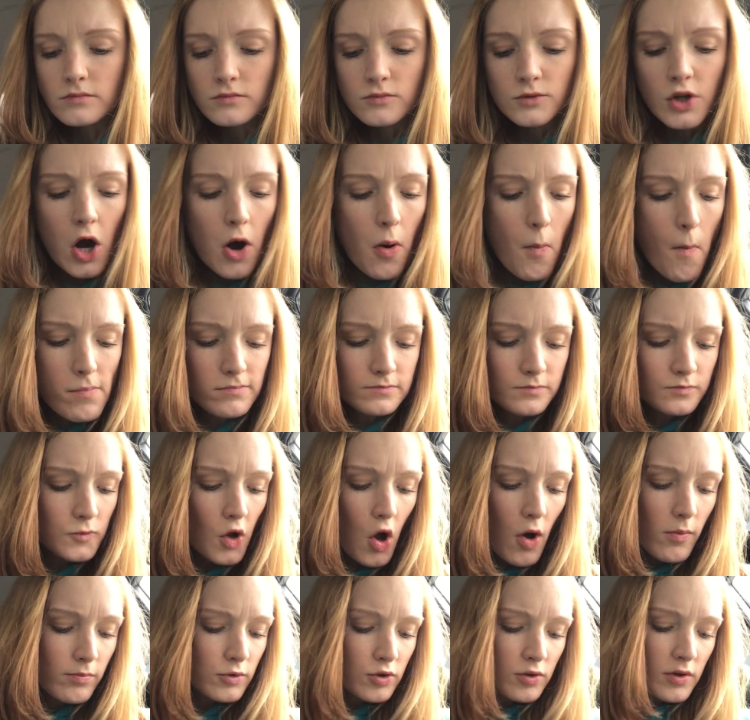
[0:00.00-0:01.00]
nope,
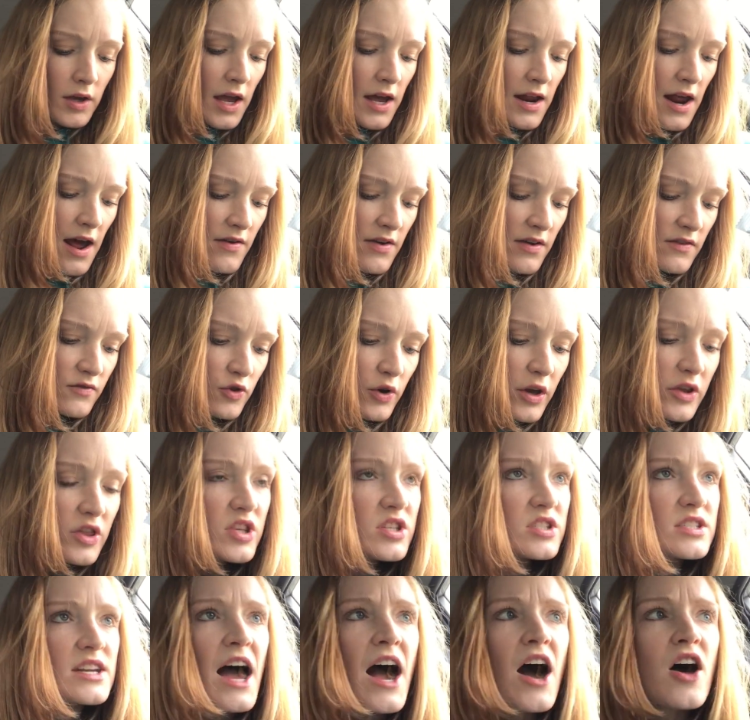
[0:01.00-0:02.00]
you can't have, if you eat
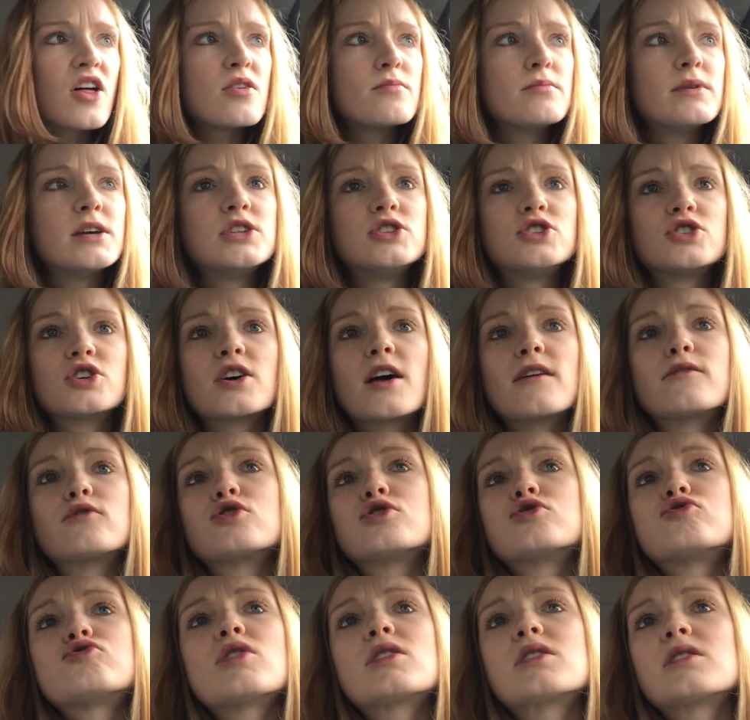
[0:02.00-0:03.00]
this now, it means you're gonna have
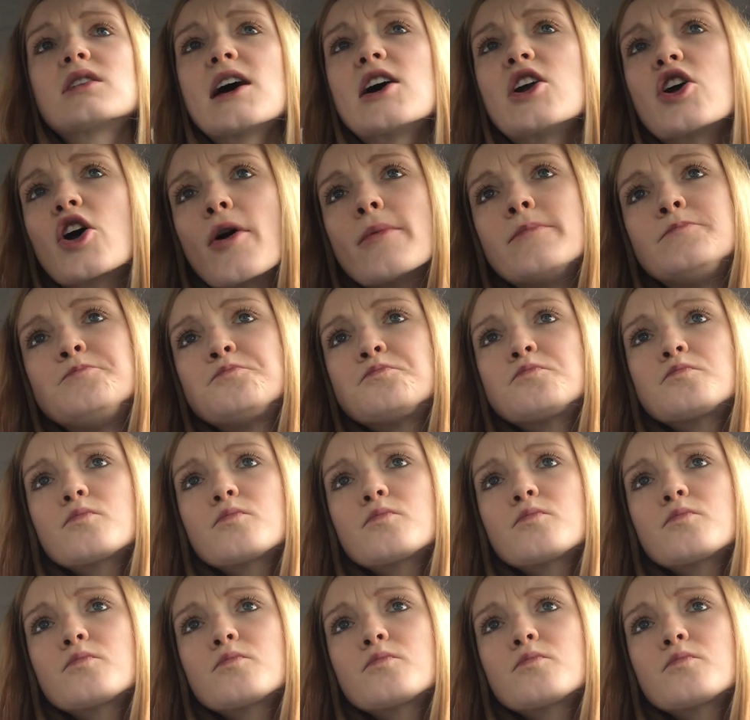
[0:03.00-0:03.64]
to restrict later.